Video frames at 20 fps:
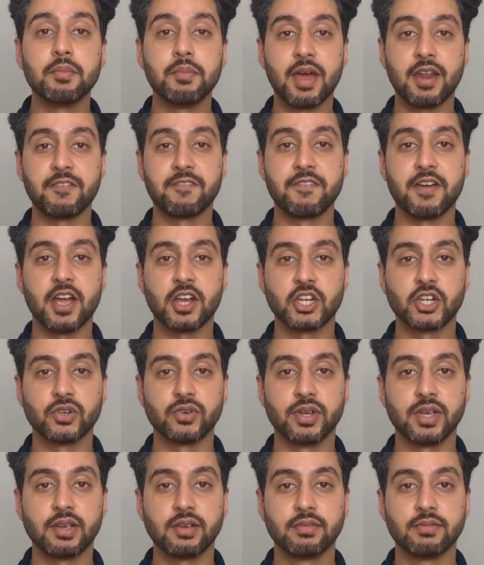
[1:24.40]

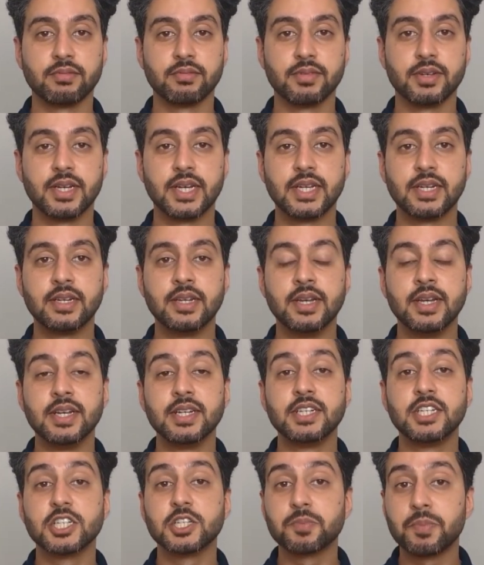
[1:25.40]
manufacturing. And
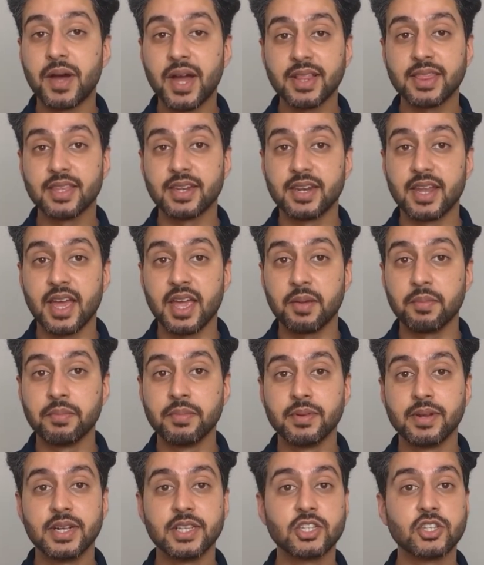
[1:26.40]
despite the name,
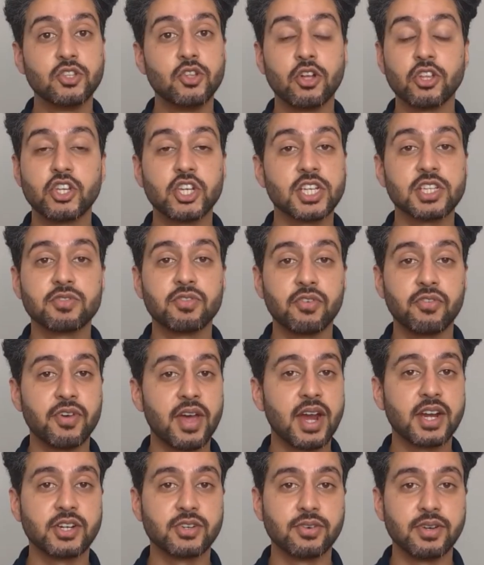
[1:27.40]
it's not just for
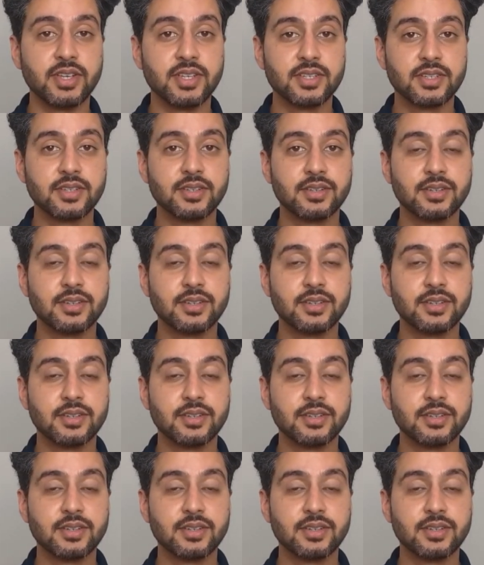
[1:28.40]
factories.